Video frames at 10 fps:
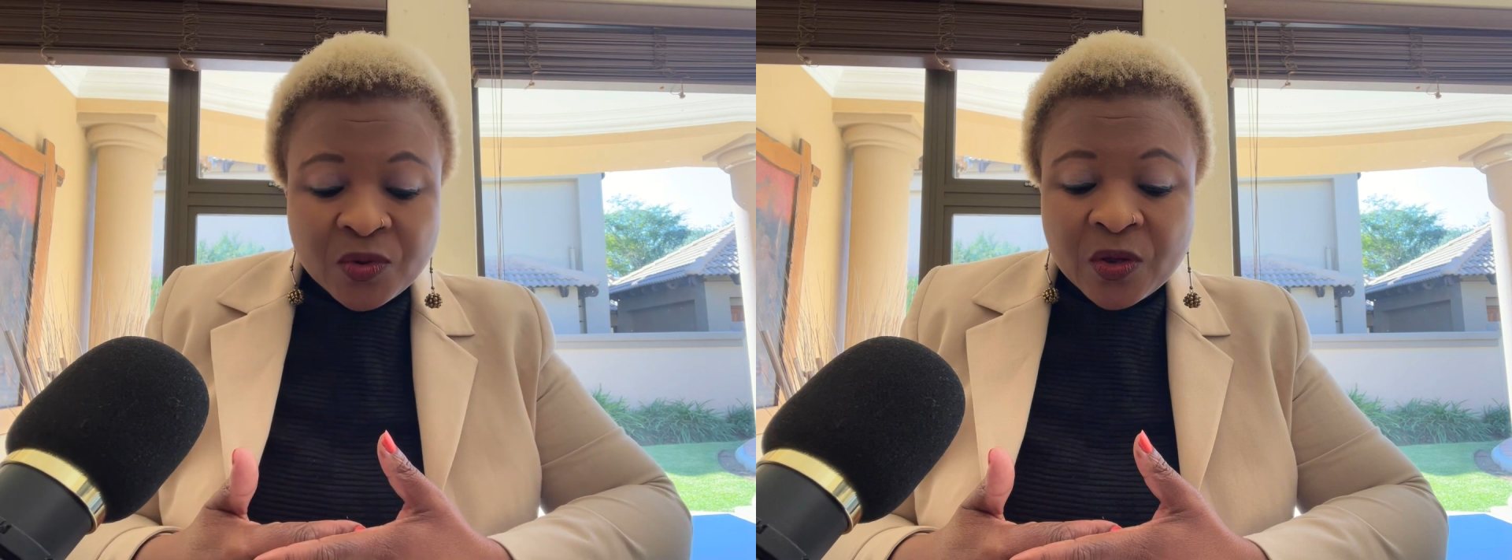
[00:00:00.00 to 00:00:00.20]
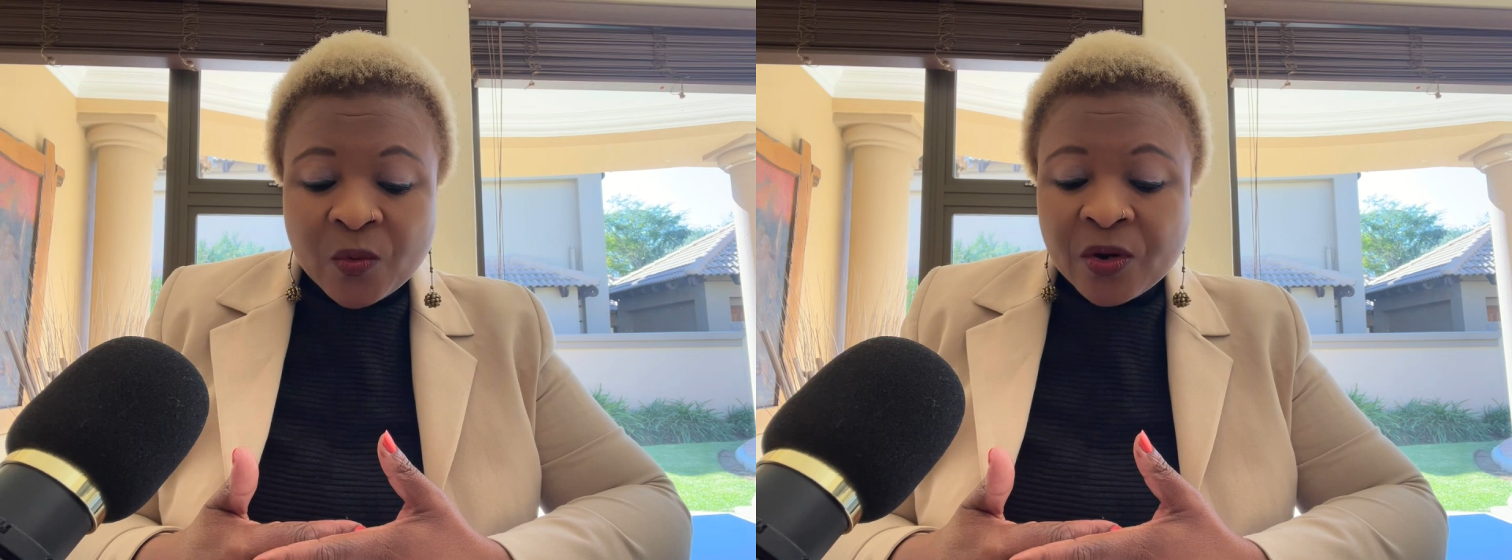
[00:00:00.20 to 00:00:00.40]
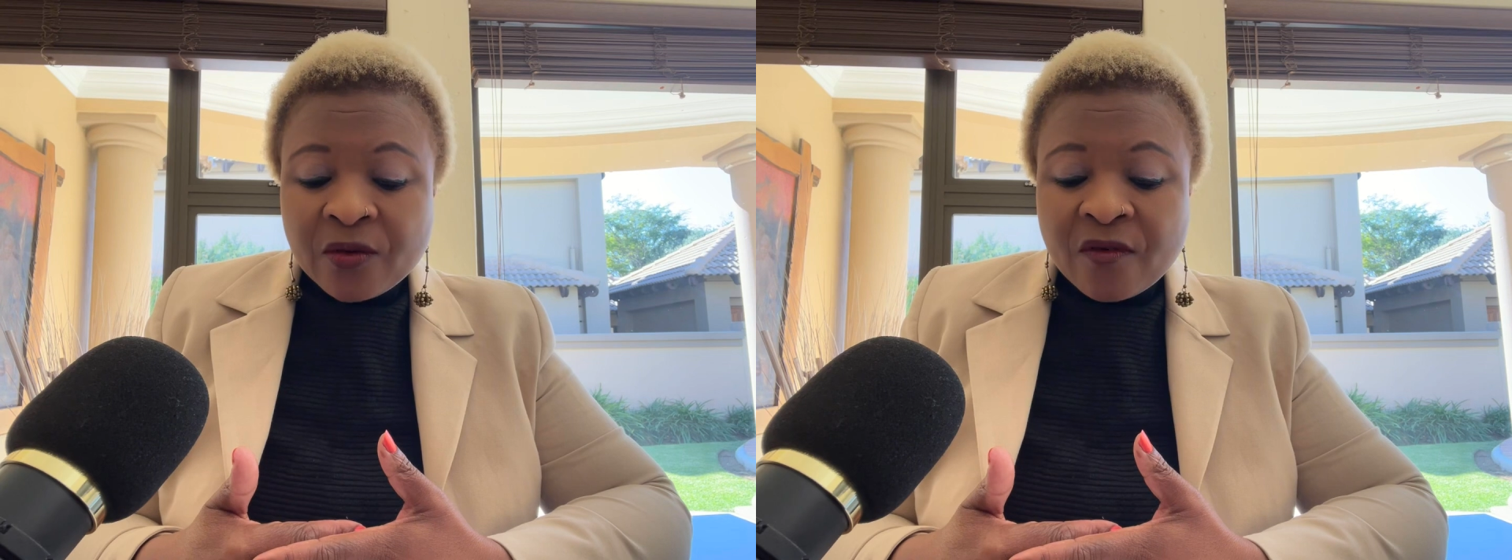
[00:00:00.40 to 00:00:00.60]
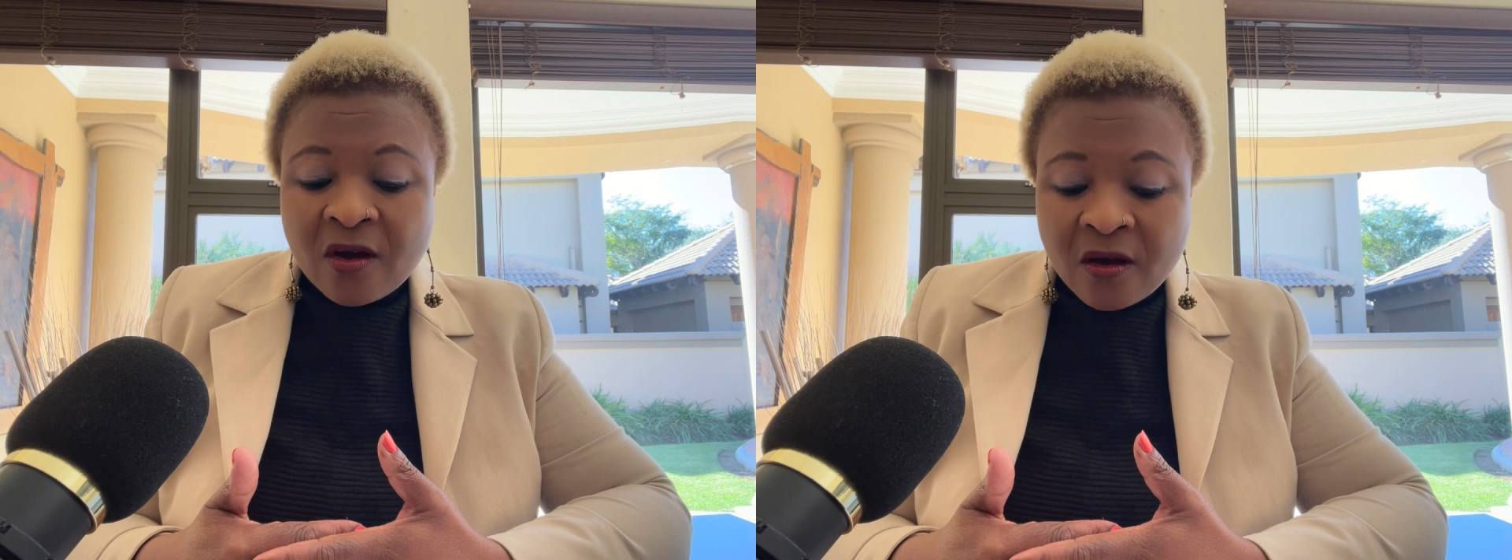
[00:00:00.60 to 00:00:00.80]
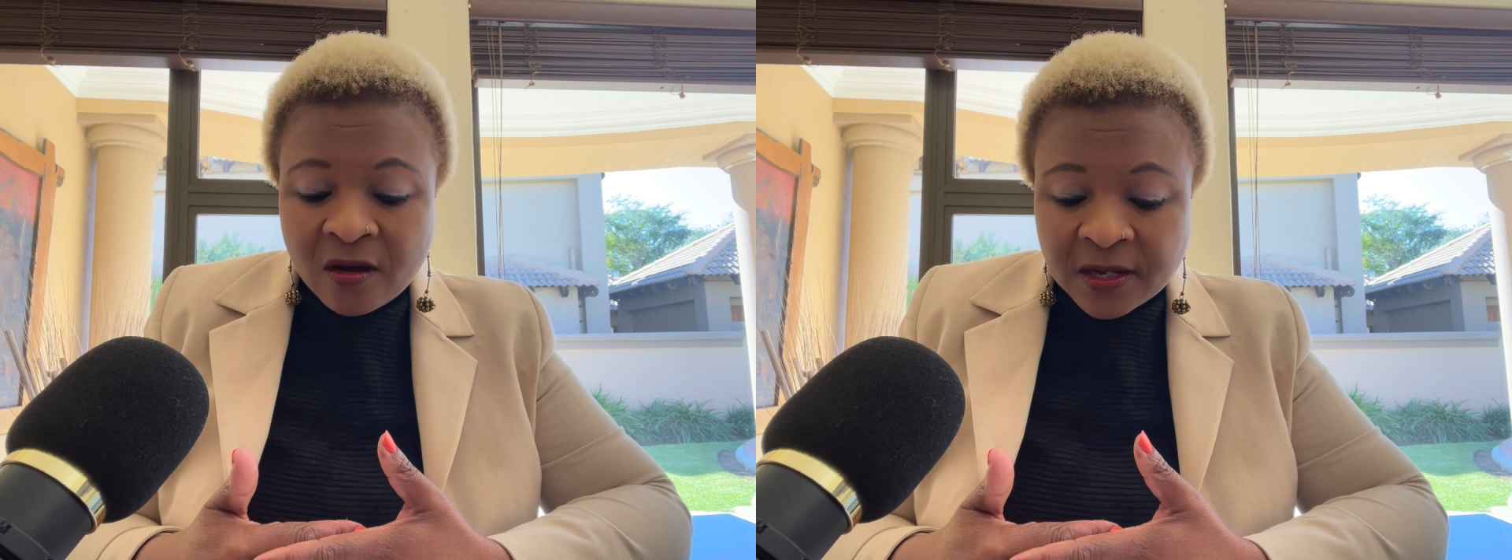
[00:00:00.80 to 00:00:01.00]
the word of
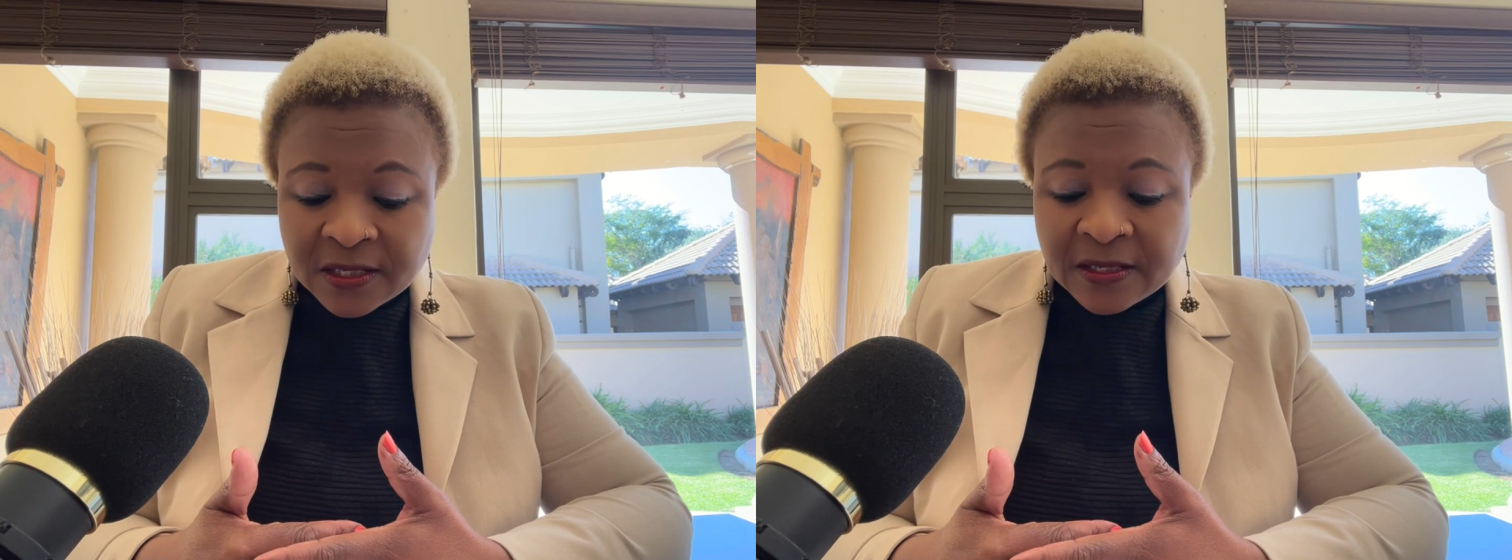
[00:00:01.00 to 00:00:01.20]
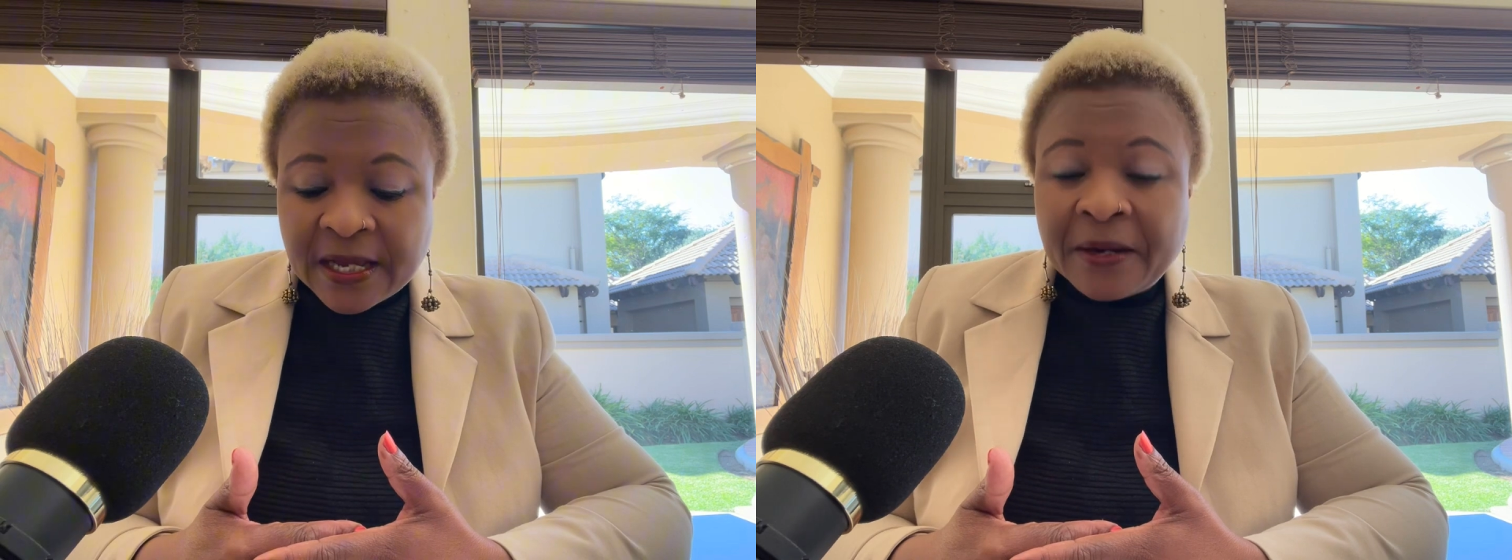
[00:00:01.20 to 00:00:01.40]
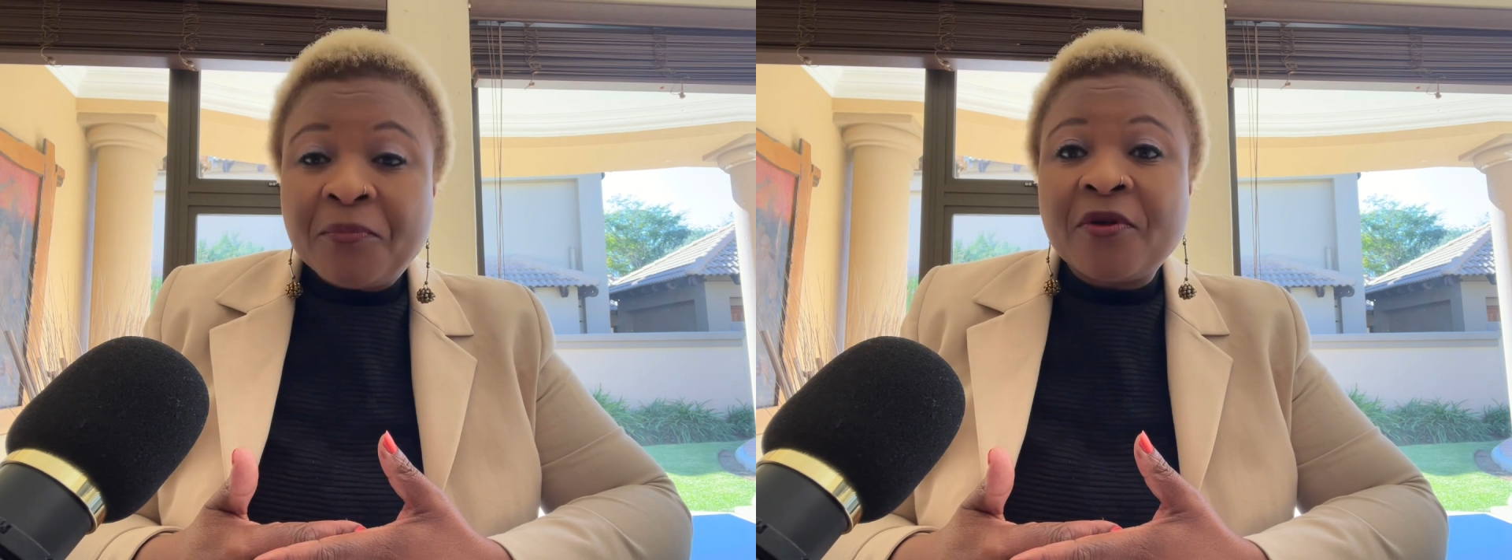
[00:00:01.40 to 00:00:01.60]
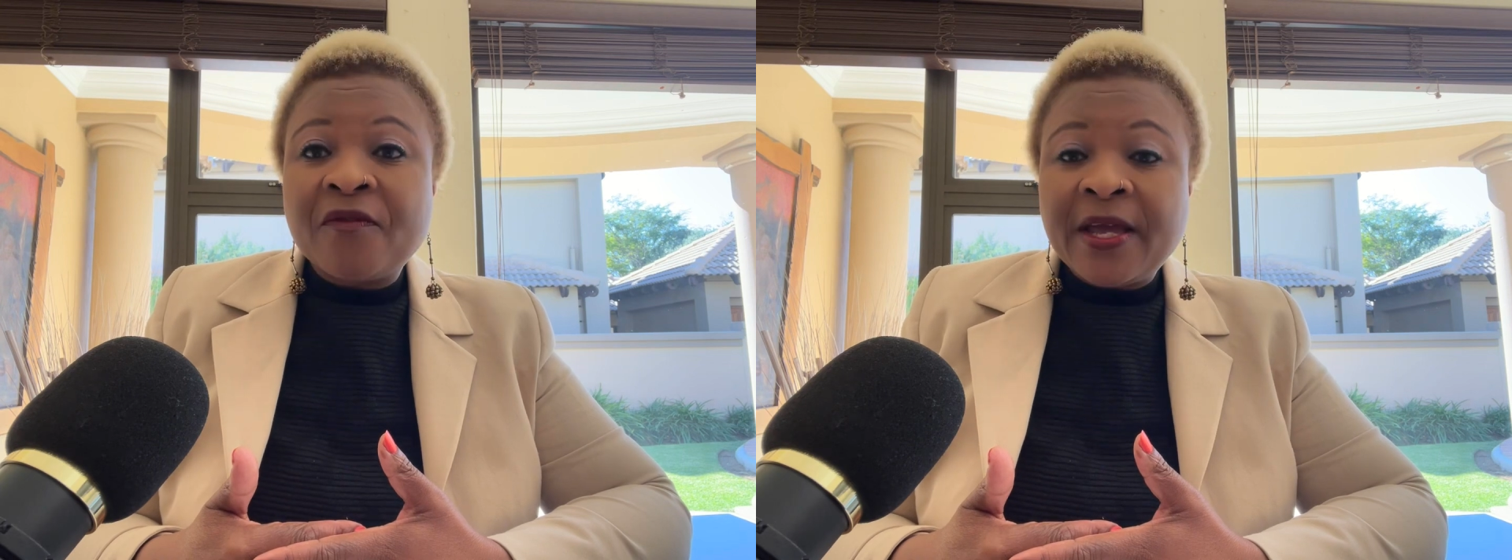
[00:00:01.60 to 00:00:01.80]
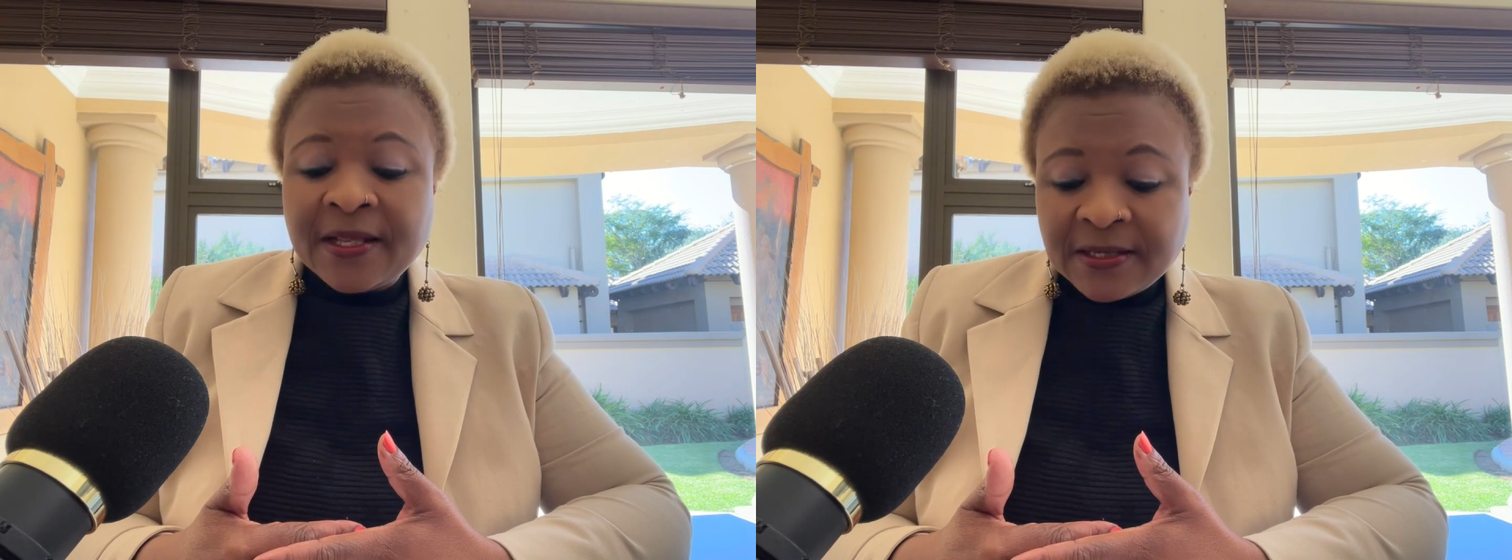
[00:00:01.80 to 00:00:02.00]
God and
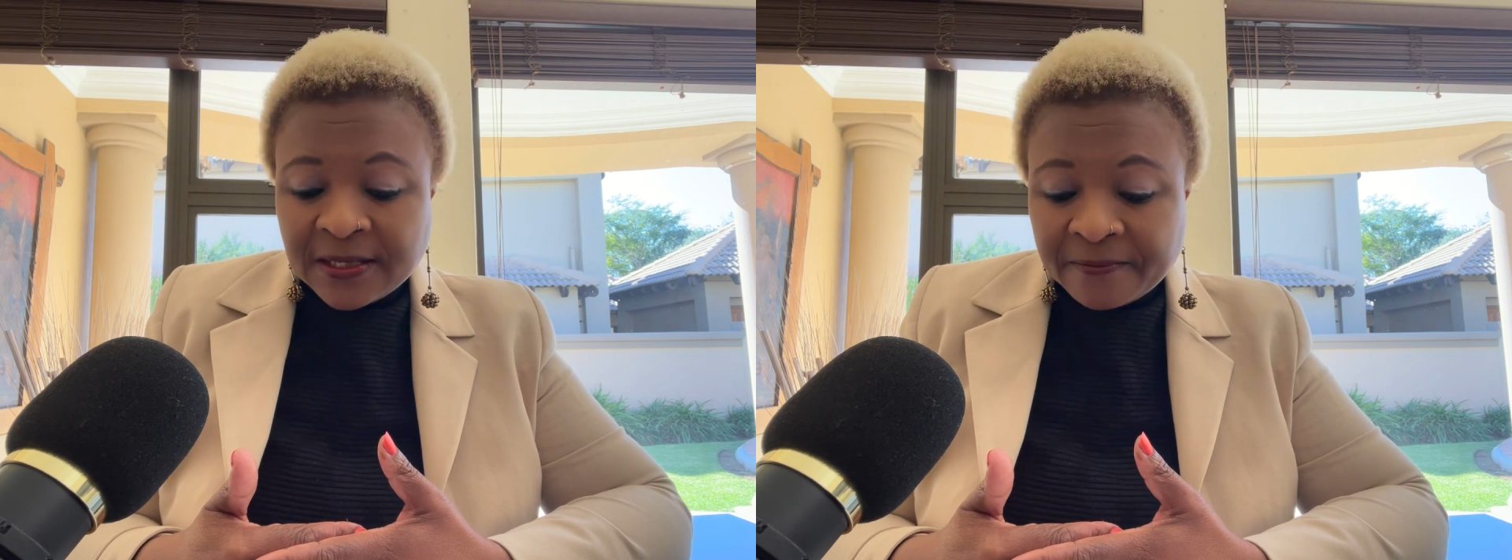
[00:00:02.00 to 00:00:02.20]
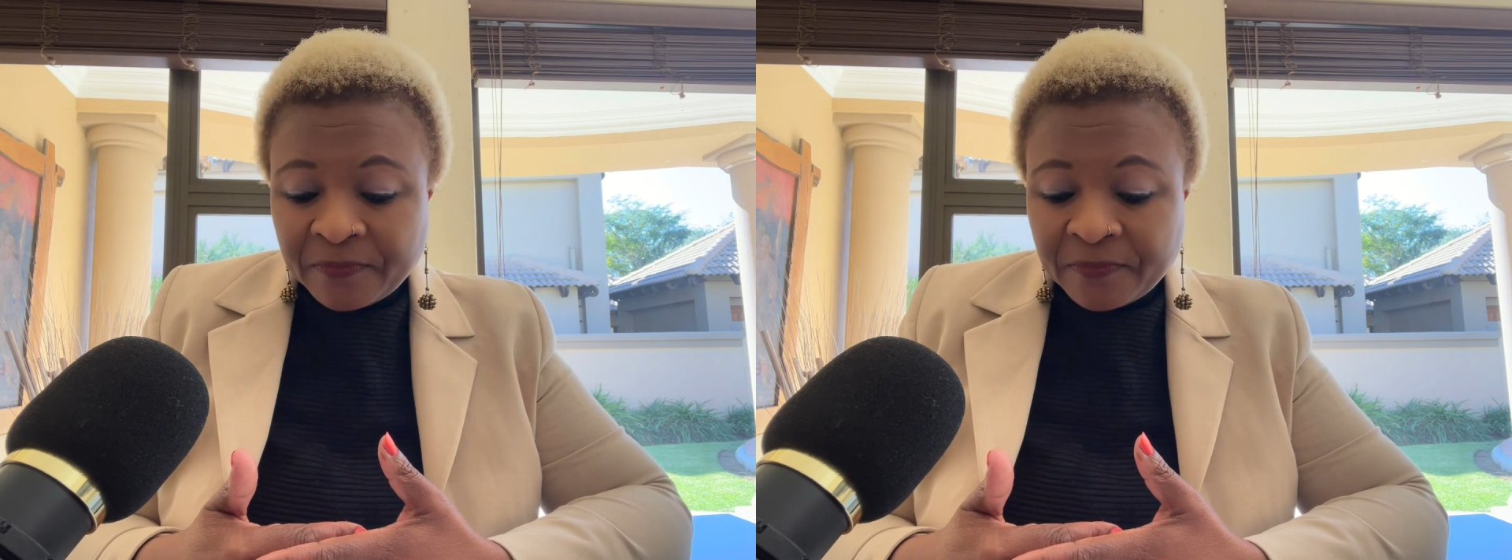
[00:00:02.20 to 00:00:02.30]
prevailed.